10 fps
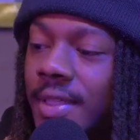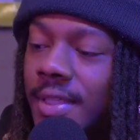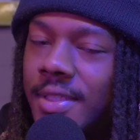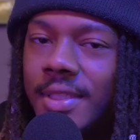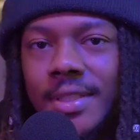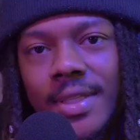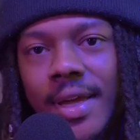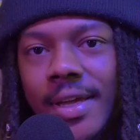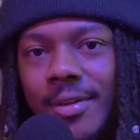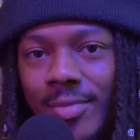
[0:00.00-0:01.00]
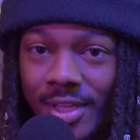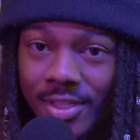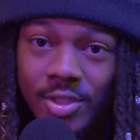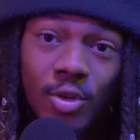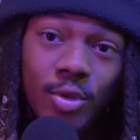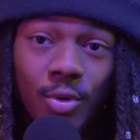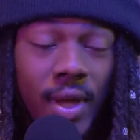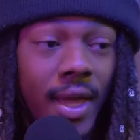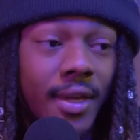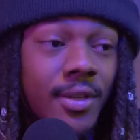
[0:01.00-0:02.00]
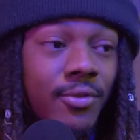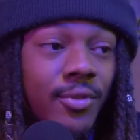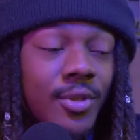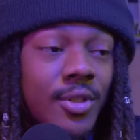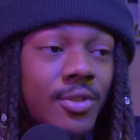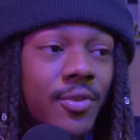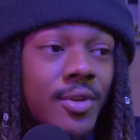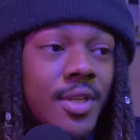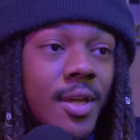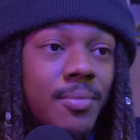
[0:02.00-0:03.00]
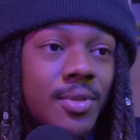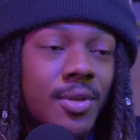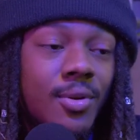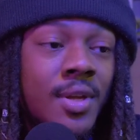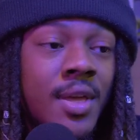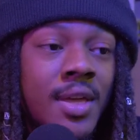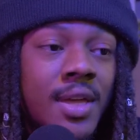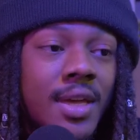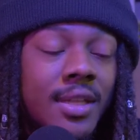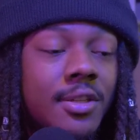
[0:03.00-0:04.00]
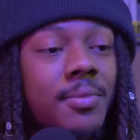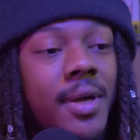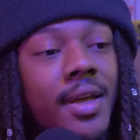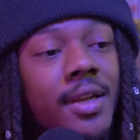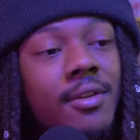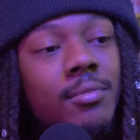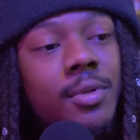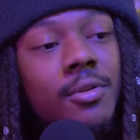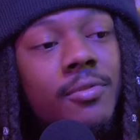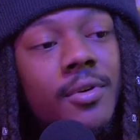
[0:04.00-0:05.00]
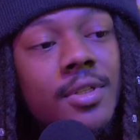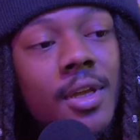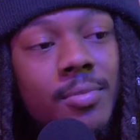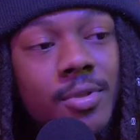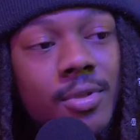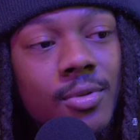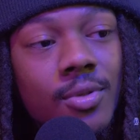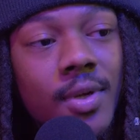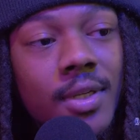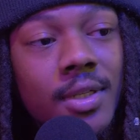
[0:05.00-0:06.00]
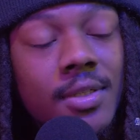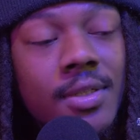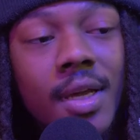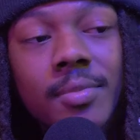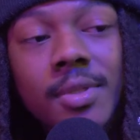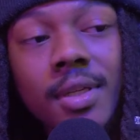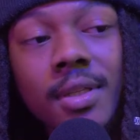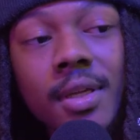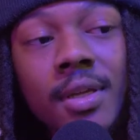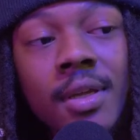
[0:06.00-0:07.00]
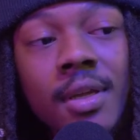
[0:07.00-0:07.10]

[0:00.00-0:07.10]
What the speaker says: since I am a solo act for this first episode, and this might not even be the first episode, so I need to stop saying that.